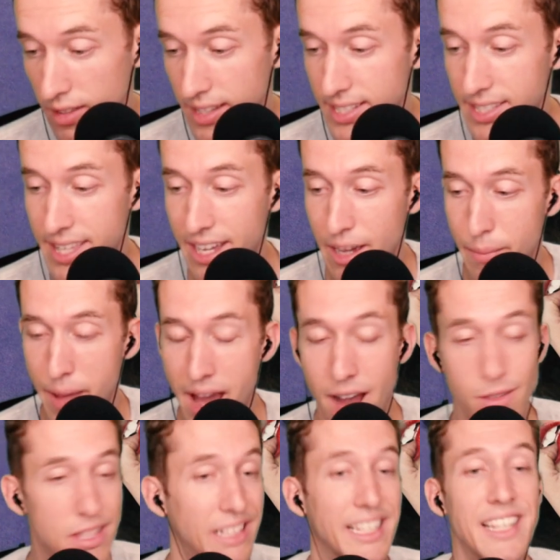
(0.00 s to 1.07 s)
let's think
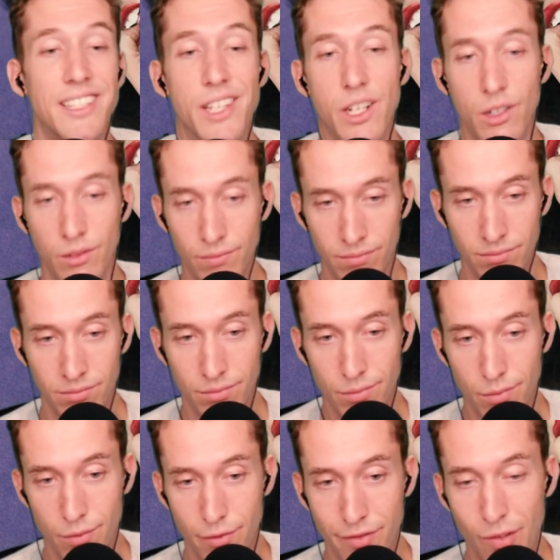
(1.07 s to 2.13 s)
about the lead single
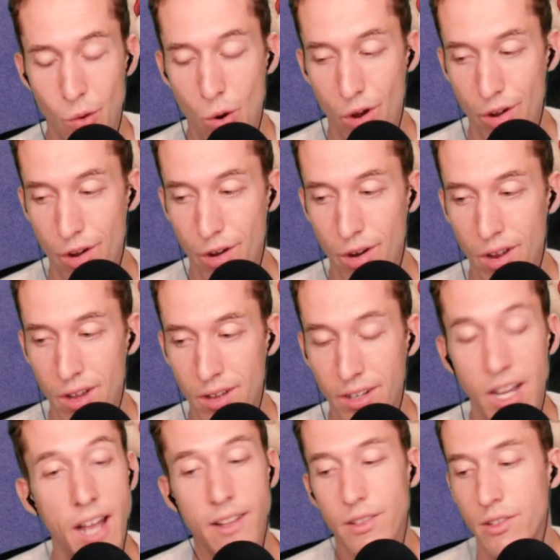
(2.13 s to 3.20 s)
for
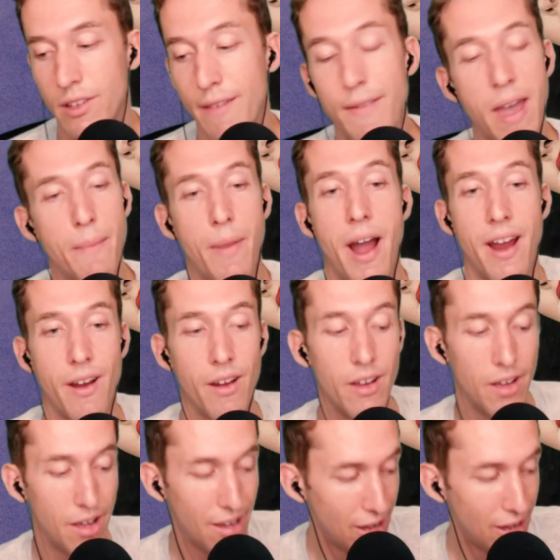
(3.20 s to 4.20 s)
Guts, Vampire.